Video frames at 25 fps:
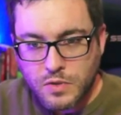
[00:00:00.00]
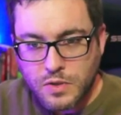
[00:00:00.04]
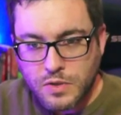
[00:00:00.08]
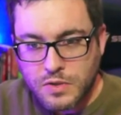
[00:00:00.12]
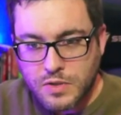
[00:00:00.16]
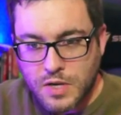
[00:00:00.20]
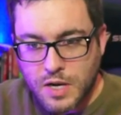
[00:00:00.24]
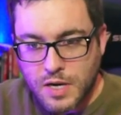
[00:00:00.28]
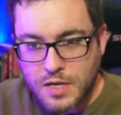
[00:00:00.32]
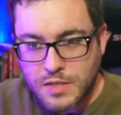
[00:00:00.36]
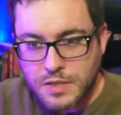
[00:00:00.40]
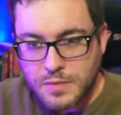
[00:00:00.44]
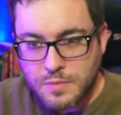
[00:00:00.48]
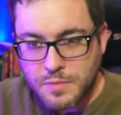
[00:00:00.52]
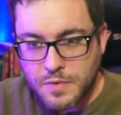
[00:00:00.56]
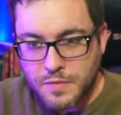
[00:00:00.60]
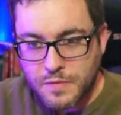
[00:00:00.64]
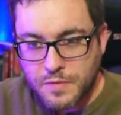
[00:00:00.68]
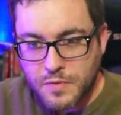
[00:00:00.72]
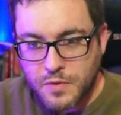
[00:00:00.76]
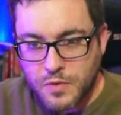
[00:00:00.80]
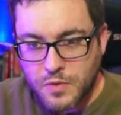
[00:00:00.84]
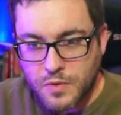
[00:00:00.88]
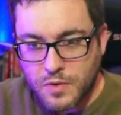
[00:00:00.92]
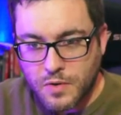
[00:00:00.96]
looks awesome
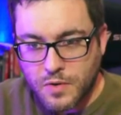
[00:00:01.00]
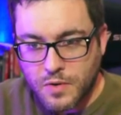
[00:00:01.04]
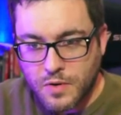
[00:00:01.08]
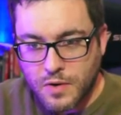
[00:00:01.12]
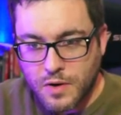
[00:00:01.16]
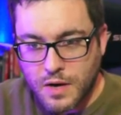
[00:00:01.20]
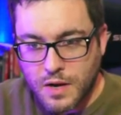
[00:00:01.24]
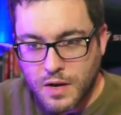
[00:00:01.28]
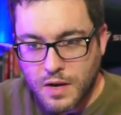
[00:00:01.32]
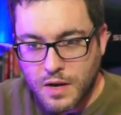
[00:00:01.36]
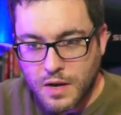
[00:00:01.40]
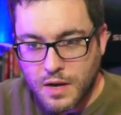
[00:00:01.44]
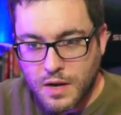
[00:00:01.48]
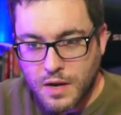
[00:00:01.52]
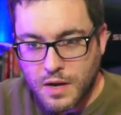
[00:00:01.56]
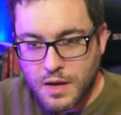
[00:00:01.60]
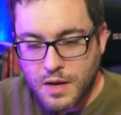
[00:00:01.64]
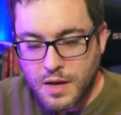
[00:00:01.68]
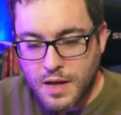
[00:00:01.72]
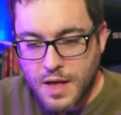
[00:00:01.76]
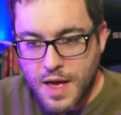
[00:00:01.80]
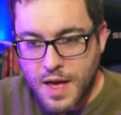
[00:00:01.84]
if you're uh,